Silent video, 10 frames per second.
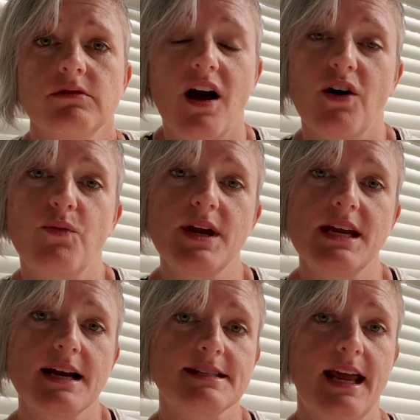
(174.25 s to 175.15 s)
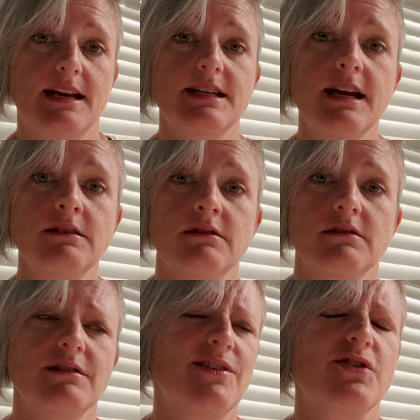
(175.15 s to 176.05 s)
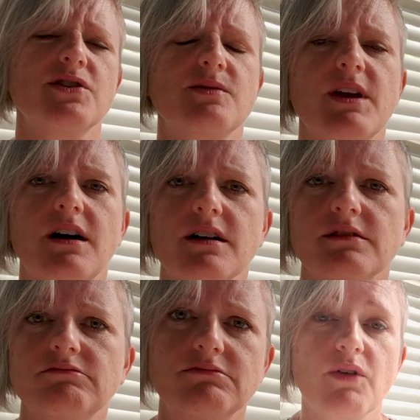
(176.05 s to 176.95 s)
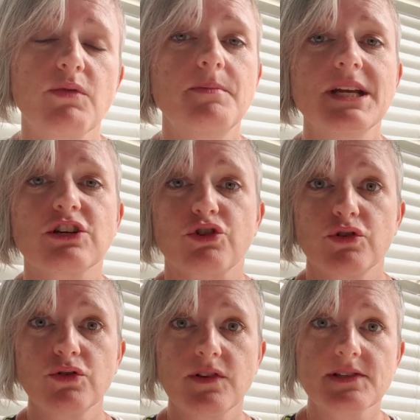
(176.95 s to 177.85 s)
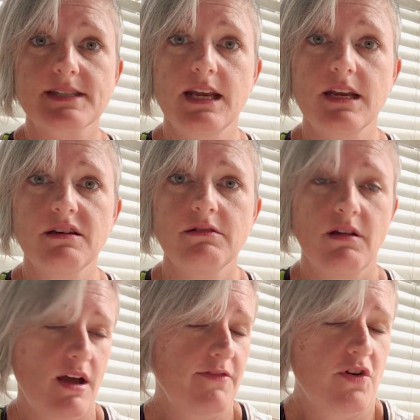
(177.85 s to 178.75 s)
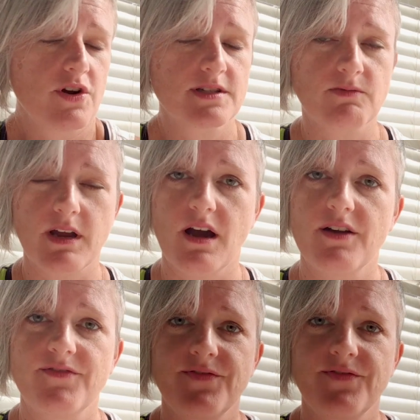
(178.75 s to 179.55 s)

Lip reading: Are we yes-anding? Of course we are. Are we being true to the scene? Of course we are.